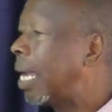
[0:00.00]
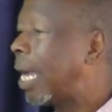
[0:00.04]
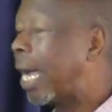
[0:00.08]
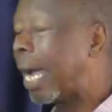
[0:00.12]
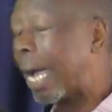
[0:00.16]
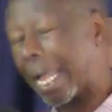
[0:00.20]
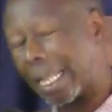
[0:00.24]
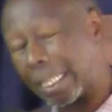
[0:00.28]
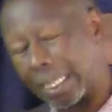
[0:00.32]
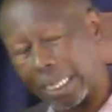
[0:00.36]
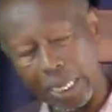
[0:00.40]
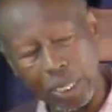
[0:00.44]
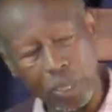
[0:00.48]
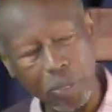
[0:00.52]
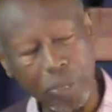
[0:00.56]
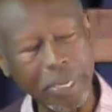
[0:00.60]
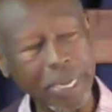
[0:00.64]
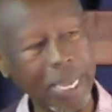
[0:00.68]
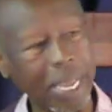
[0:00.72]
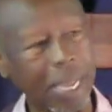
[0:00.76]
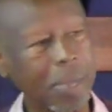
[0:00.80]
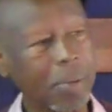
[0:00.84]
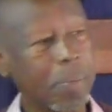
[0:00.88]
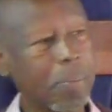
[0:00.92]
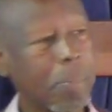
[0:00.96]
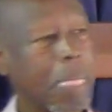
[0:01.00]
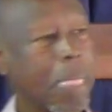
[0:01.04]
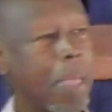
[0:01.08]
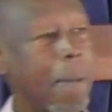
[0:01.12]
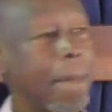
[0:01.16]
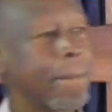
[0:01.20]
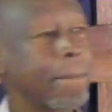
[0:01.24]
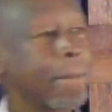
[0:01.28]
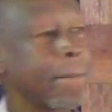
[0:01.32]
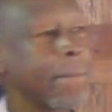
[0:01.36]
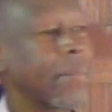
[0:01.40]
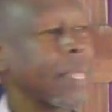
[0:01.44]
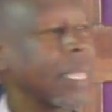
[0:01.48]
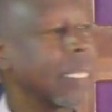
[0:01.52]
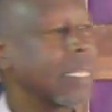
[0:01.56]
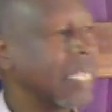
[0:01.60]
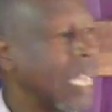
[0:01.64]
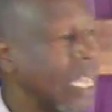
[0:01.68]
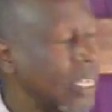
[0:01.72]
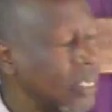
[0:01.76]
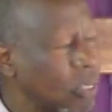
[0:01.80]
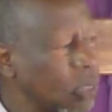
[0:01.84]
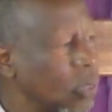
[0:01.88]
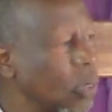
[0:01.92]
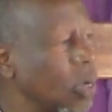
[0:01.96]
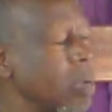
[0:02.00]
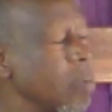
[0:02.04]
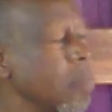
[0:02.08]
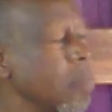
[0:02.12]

Hallelujah. Amen. That's so